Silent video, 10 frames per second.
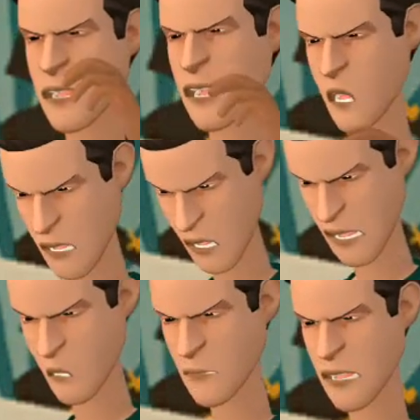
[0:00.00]
Crawl into
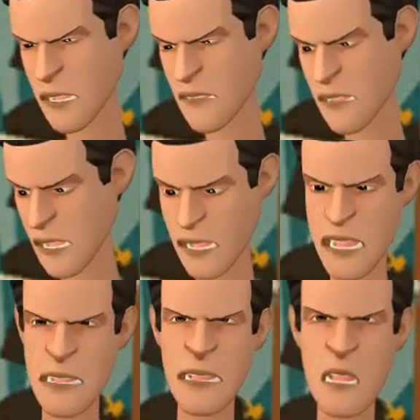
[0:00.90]
your bed and fucking
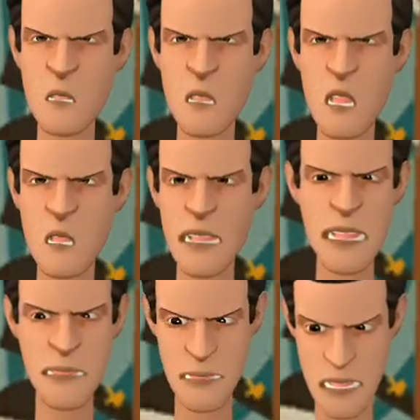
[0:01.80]
die, you
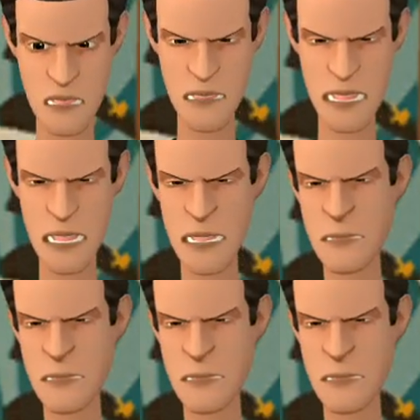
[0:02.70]
bald-headed motherfucker.